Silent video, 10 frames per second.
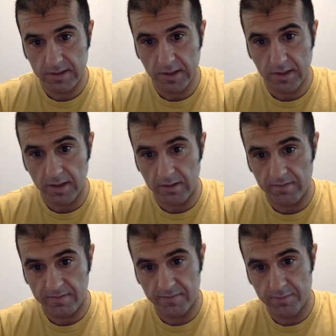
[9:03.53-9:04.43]
of
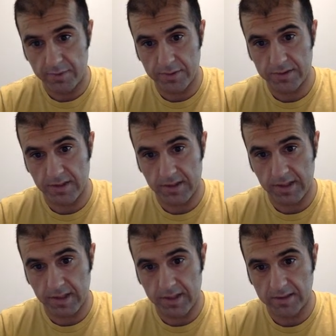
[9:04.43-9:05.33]
percent
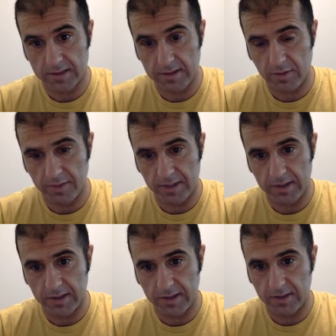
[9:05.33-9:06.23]
s, a little bit cleaner